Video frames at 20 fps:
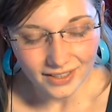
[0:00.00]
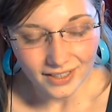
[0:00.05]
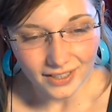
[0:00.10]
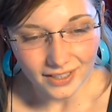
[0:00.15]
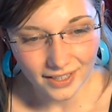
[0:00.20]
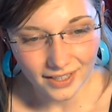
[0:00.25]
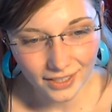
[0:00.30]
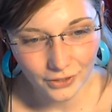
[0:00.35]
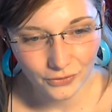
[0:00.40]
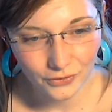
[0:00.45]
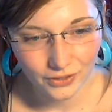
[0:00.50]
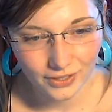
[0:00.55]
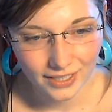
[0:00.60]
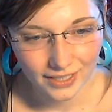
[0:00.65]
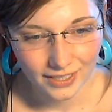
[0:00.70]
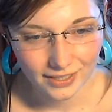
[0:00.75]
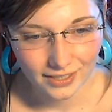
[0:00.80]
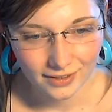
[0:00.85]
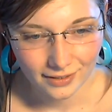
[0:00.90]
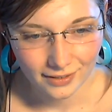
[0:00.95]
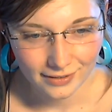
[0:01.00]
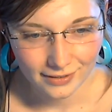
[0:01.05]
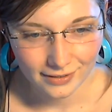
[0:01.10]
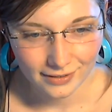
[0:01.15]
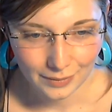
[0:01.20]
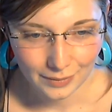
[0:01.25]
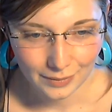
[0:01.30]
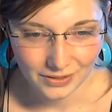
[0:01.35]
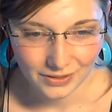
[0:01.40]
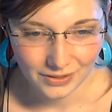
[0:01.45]
Thank you for taking the time to
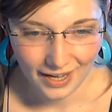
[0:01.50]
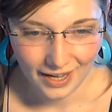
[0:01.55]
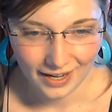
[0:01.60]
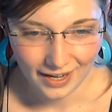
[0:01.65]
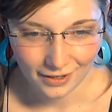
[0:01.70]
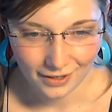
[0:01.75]
do the Hangout.